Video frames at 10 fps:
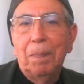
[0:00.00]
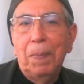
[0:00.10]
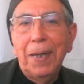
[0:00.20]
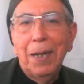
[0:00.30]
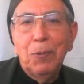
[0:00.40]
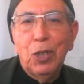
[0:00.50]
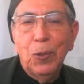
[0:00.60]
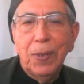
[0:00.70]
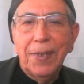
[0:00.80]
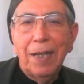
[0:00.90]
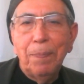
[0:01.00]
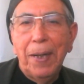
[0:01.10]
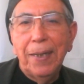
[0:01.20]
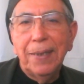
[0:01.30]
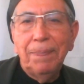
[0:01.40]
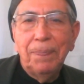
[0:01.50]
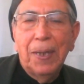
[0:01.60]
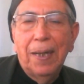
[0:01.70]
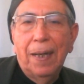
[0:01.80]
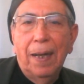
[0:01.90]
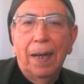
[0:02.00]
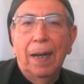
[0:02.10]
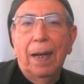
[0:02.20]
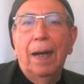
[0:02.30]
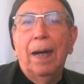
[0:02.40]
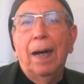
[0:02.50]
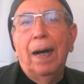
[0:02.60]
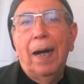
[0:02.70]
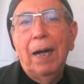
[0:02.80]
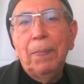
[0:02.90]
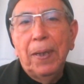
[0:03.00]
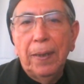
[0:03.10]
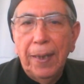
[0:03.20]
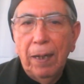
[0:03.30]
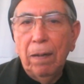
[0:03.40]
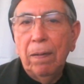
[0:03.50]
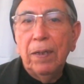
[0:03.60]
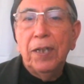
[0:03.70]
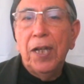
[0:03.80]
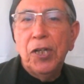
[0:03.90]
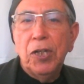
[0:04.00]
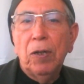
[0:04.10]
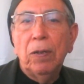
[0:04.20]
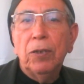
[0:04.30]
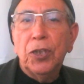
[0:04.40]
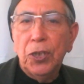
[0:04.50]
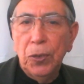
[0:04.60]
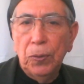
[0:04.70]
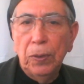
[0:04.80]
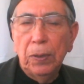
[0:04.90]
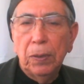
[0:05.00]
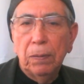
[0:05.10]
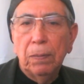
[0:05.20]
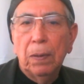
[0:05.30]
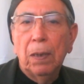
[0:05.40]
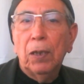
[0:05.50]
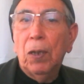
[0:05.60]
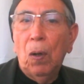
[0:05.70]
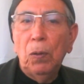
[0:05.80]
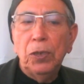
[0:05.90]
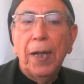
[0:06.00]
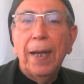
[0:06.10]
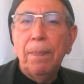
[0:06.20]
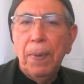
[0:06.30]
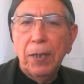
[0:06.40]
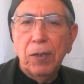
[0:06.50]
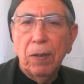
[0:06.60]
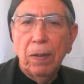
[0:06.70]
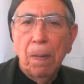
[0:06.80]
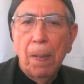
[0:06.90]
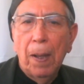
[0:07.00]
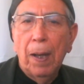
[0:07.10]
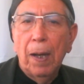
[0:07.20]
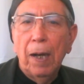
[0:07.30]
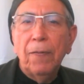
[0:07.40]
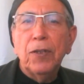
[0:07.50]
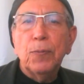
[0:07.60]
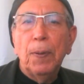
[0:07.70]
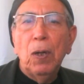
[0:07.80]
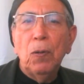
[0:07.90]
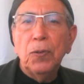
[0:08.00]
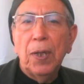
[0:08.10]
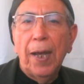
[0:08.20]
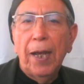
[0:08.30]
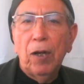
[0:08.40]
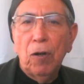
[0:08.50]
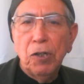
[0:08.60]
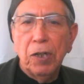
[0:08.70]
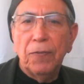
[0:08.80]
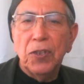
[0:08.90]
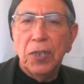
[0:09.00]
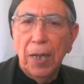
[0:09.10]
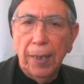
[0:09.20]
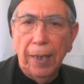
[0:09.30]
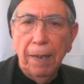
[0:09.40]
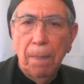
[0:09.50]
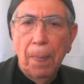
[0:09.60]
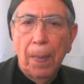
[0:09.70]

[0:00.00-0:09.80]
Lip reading: My name is Louis Almeida. I'm the leader, teacher, student, coach, and mentor of the Spinoza and Gurdjieff study.